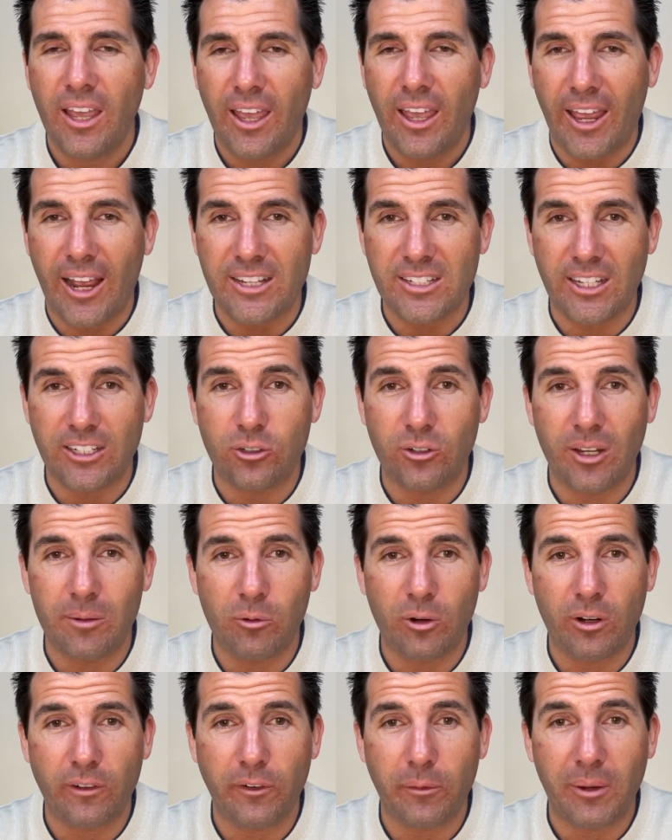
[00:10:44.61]
as I do get
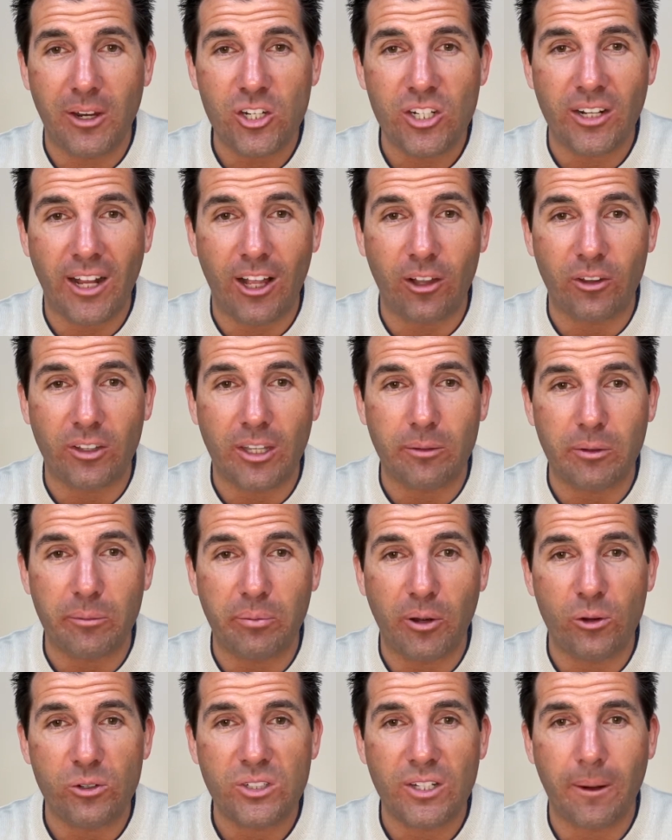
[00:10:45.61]
more information, I'll keep you
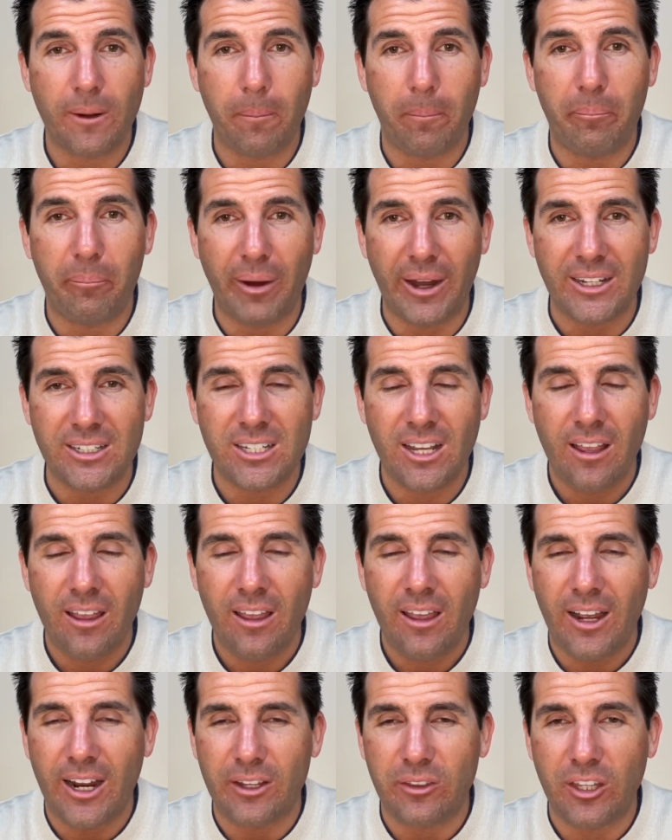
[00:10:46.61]
posted, but
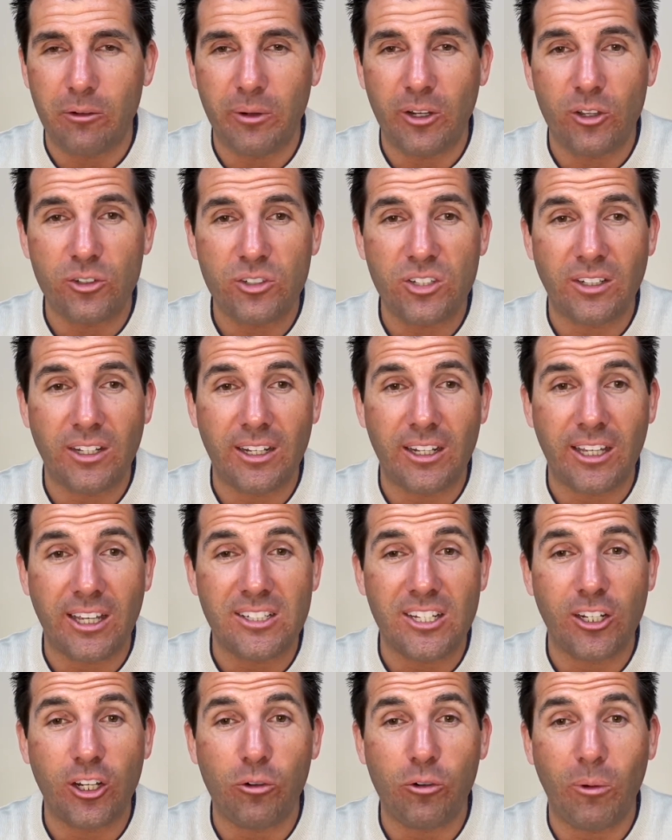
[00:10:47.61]
I think we also need to
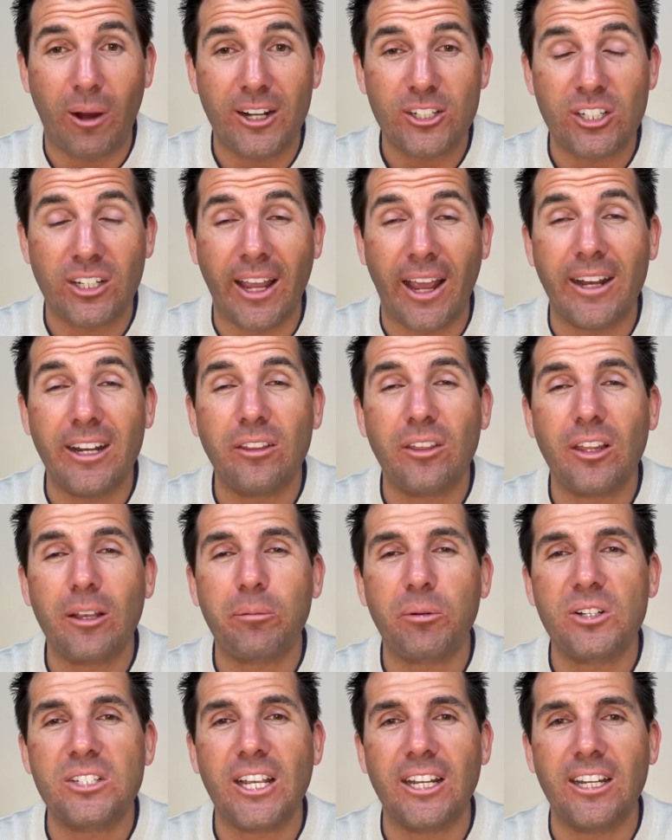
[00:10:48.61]
continue watching anything
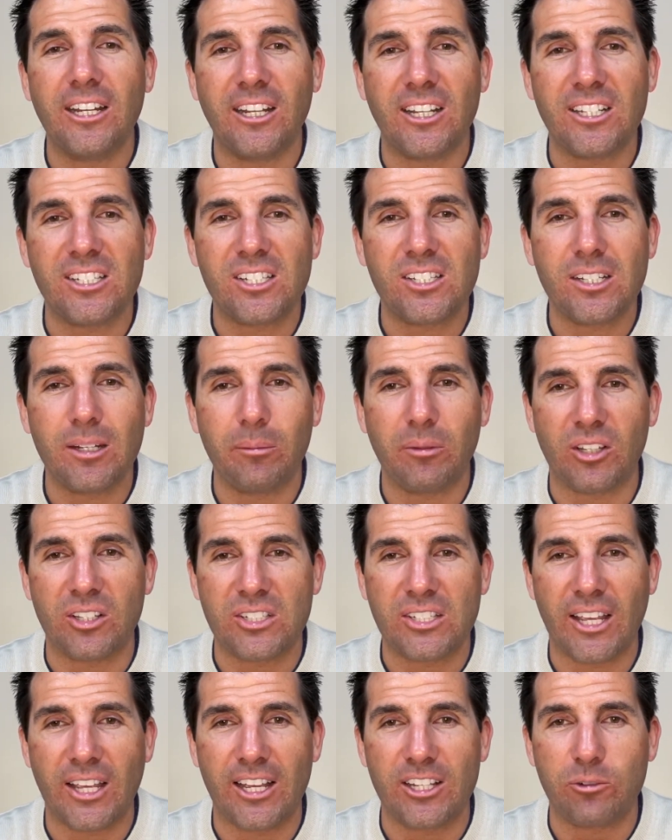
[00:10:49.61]
pertaining to
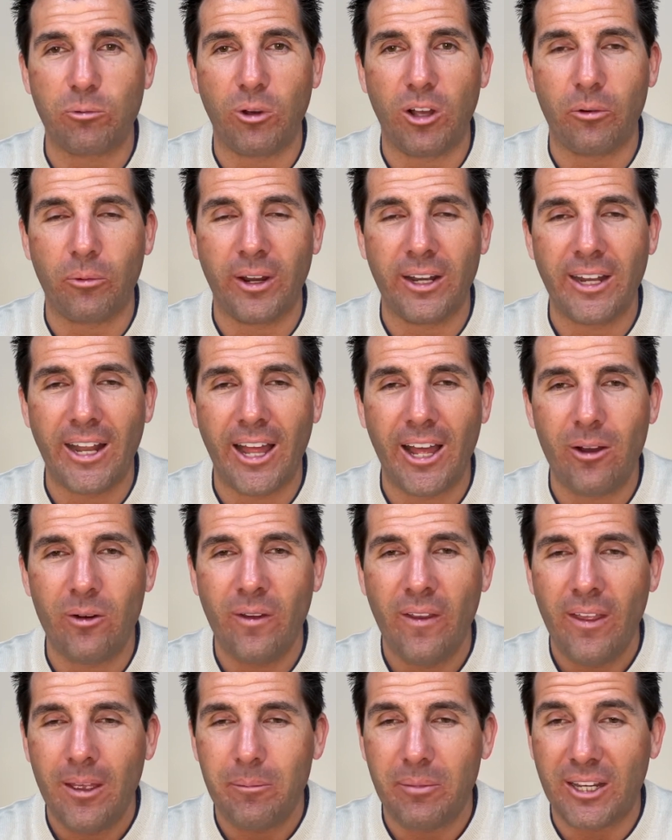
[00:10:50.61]
stimulus as well right now,
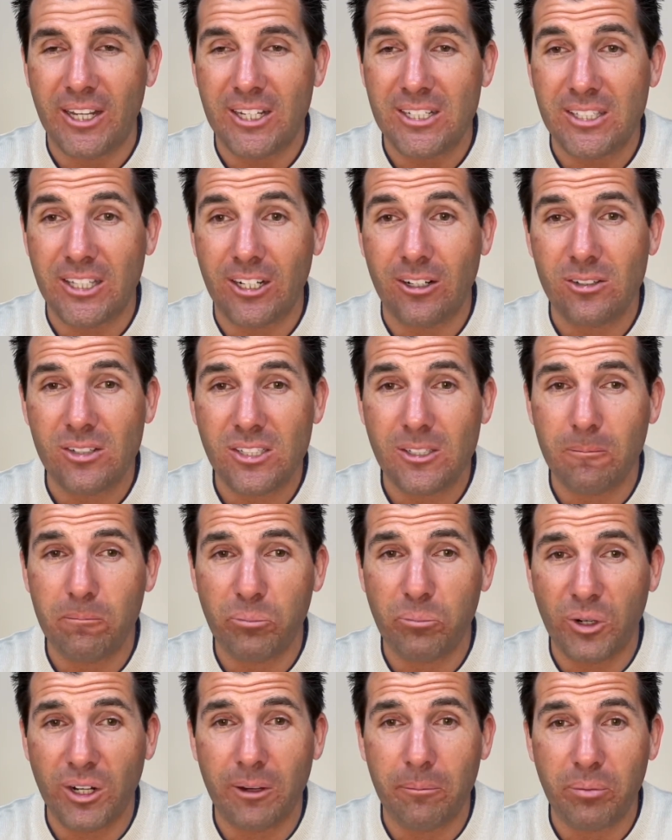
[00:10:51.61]
because there's some
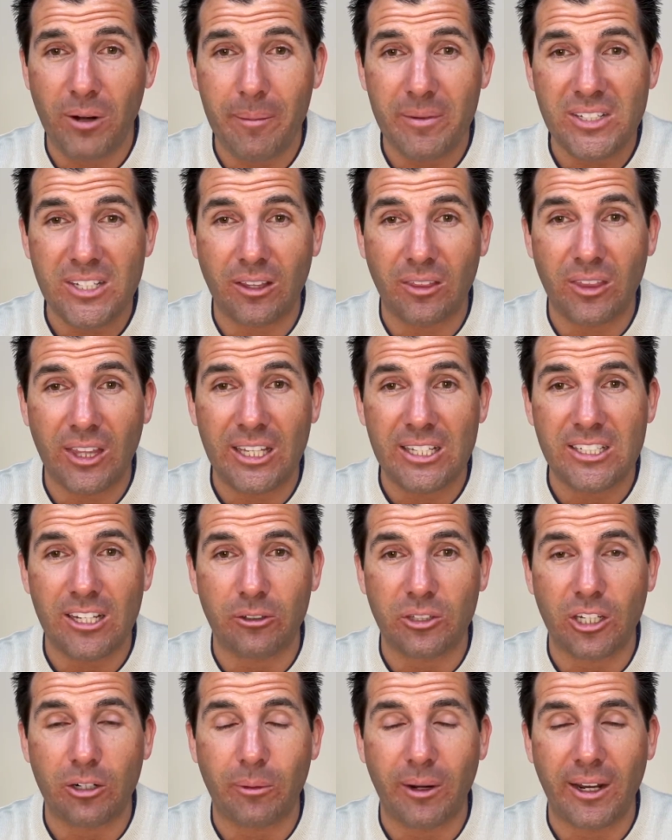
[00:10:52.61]
pretty promising things
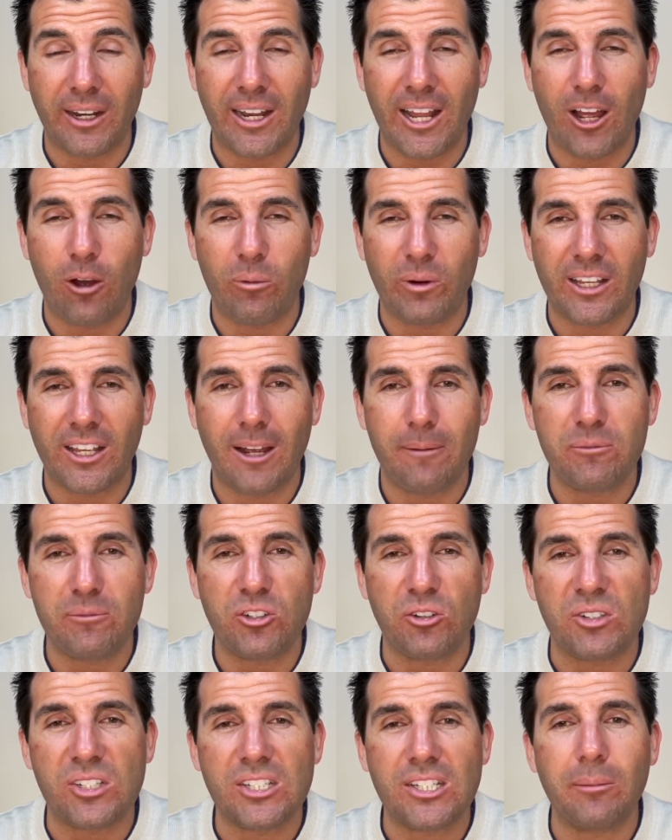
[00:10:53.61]
out there right now when it comes
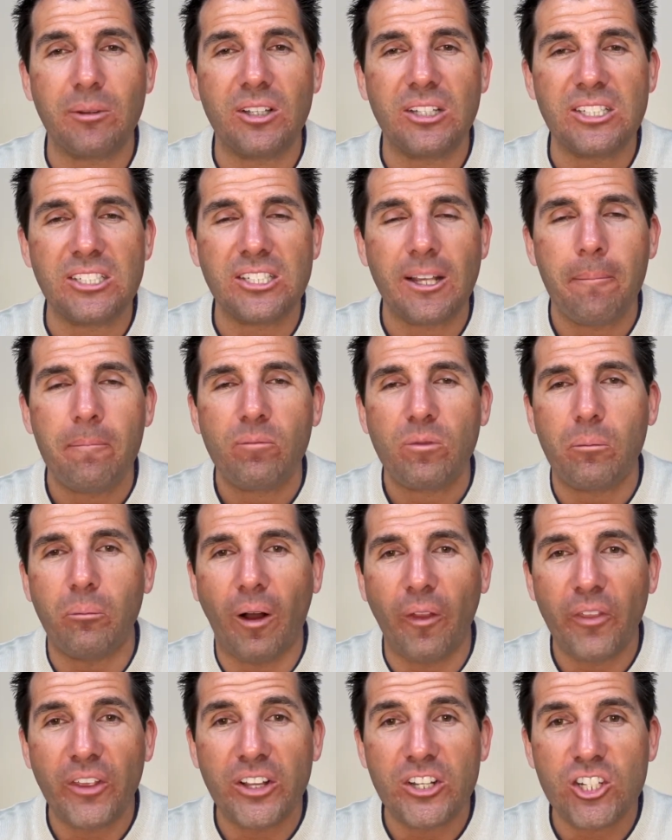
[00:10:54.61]
to stimulus,
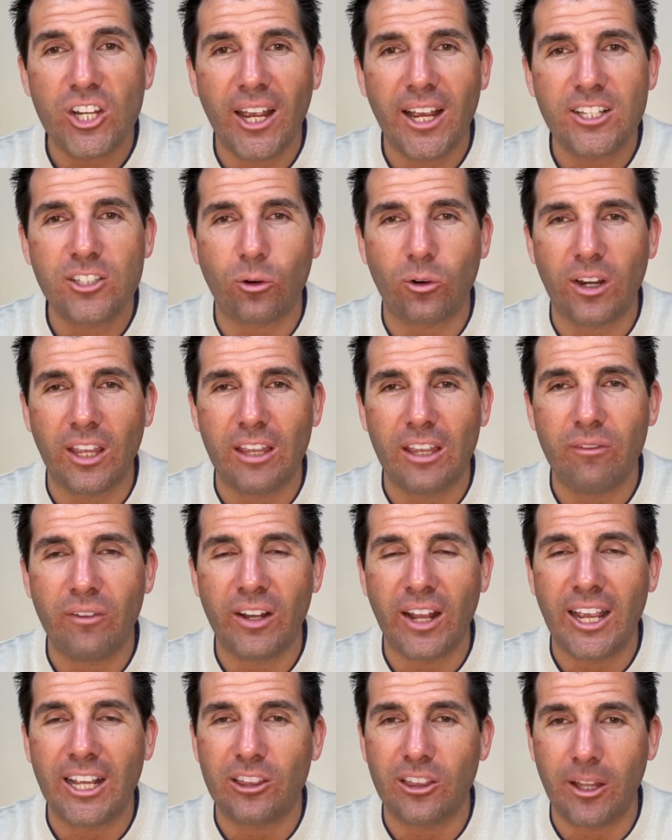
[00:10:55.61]
monthly checks, or even
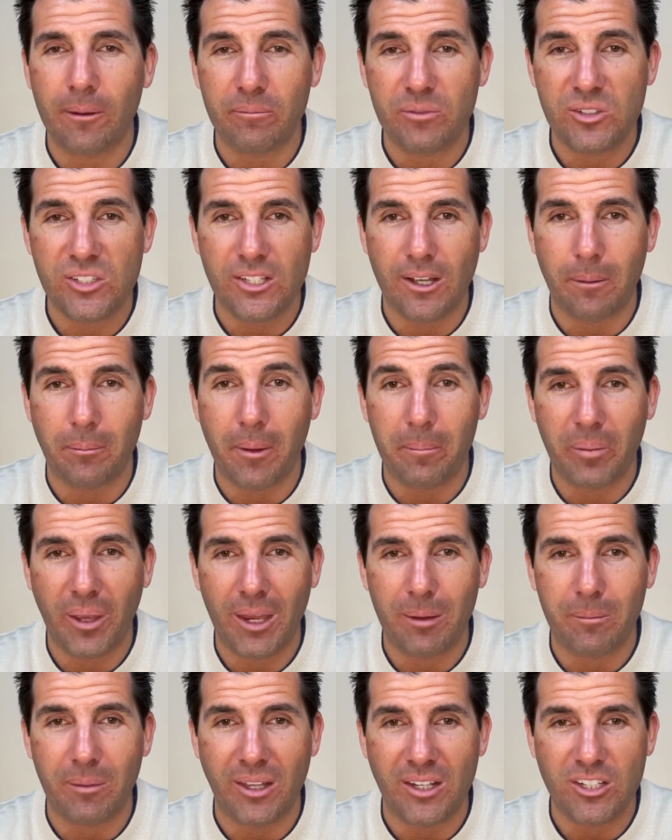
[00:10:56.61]
a lump sum
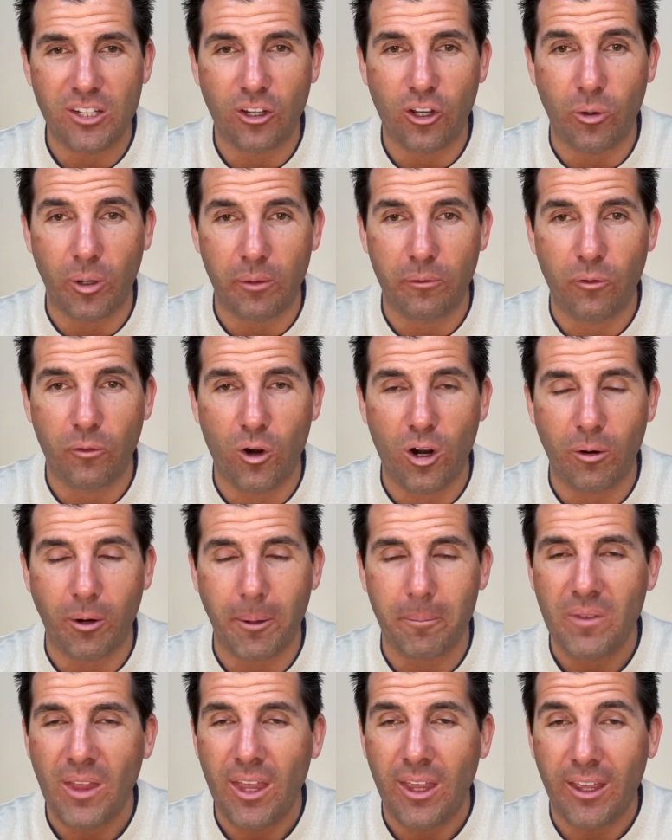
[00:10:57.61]
payment going
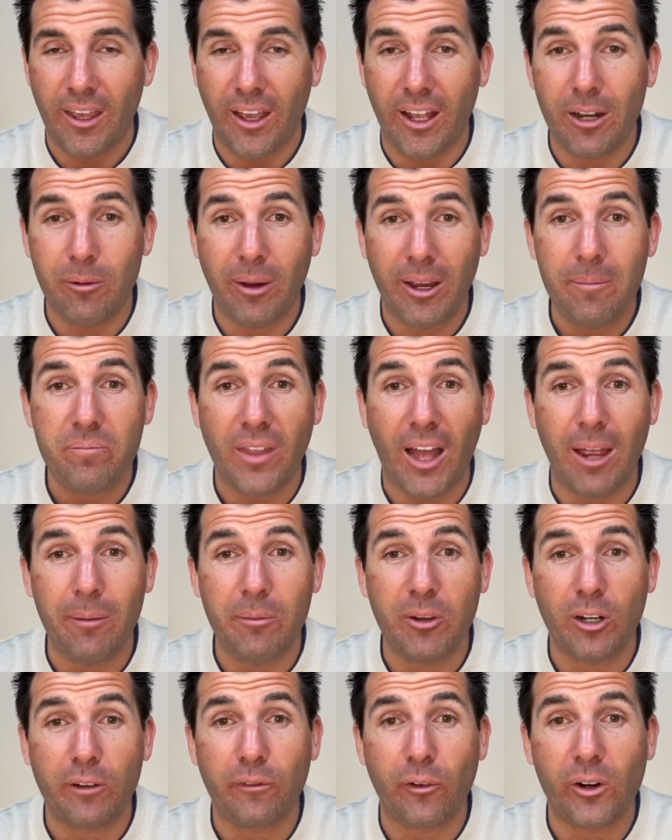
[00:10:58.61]
forward. Anyway, I'm
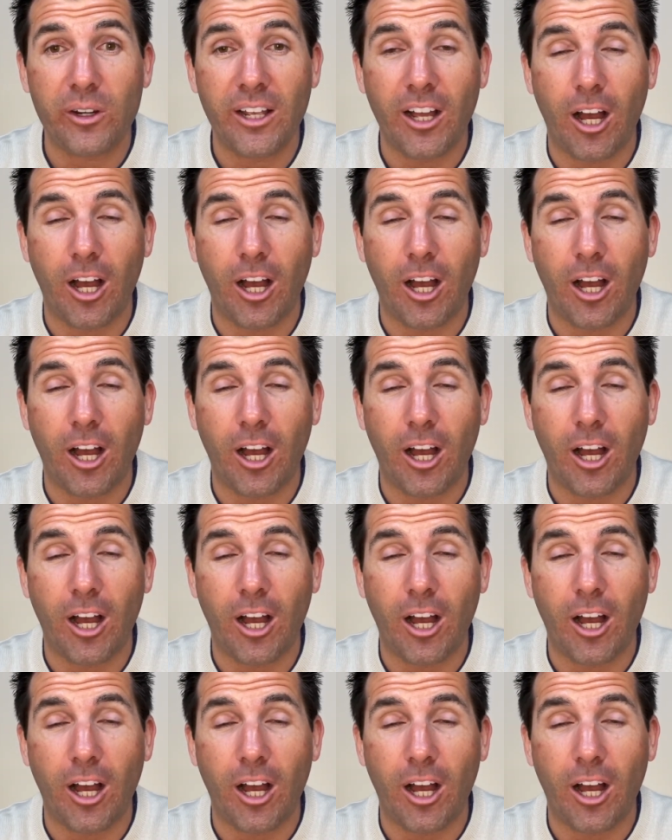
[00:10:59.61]
here for you.